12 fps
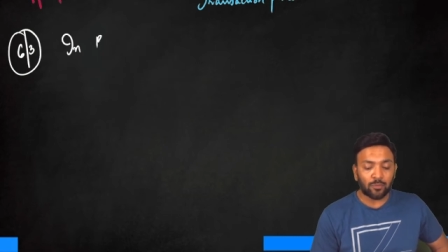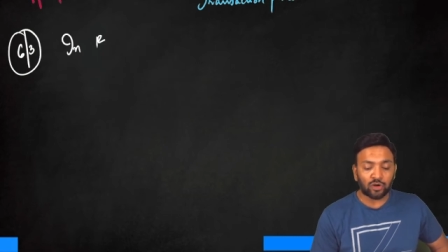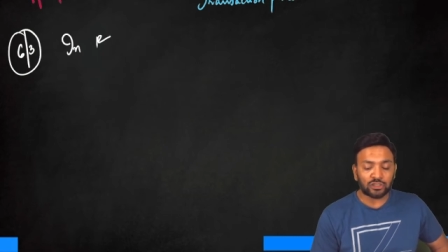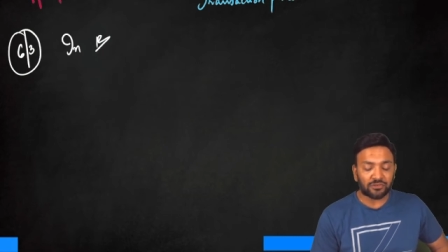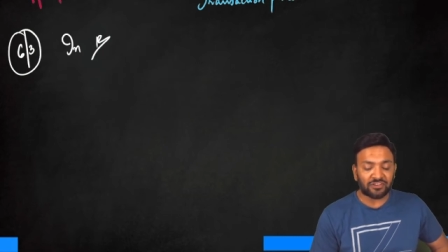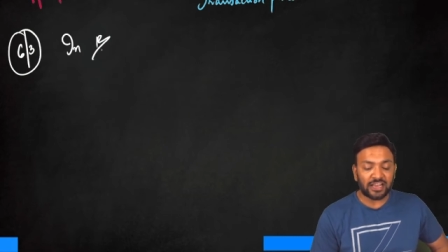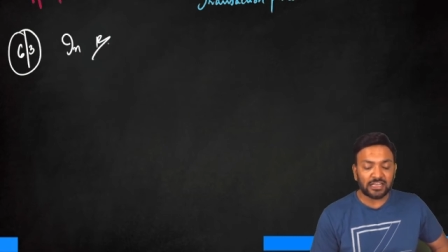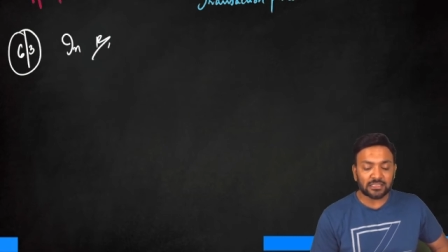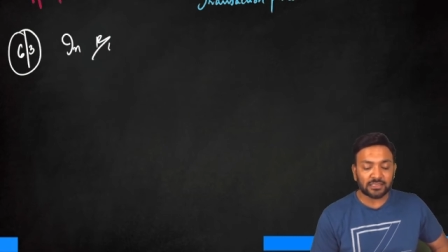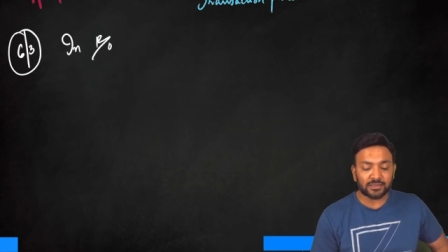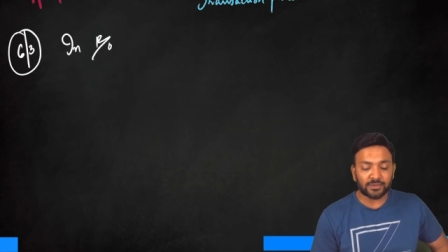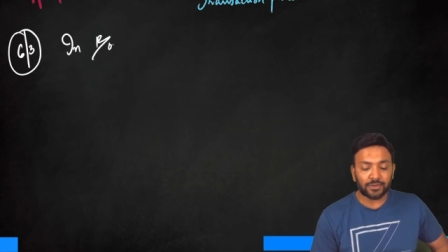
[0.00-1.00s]
books of
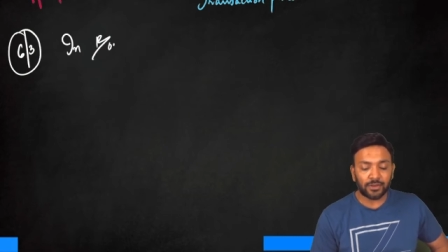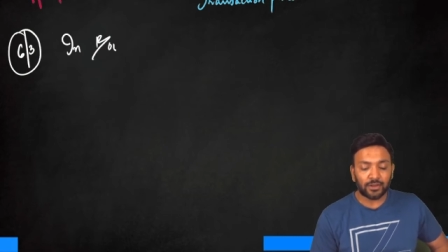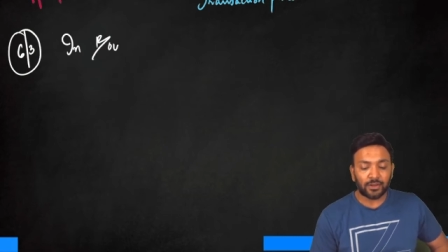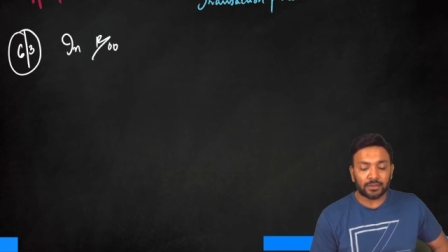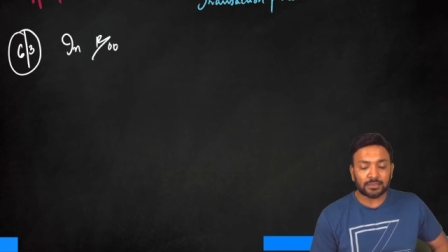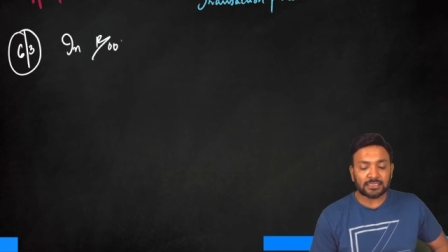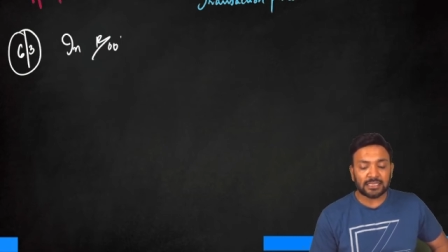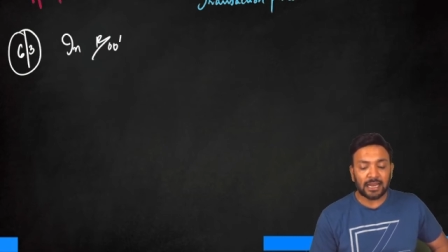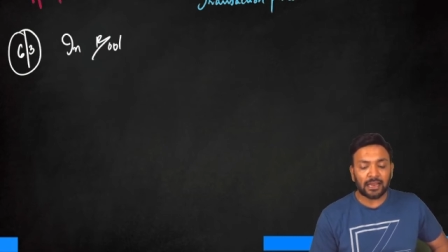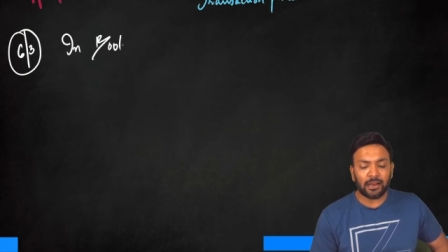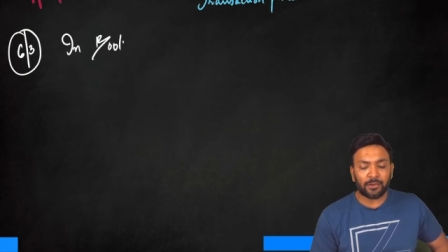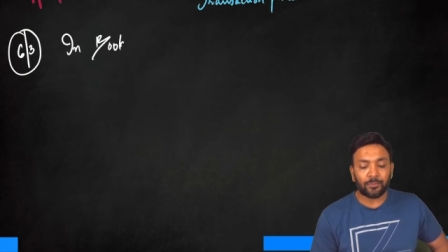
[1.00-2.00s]
X, seller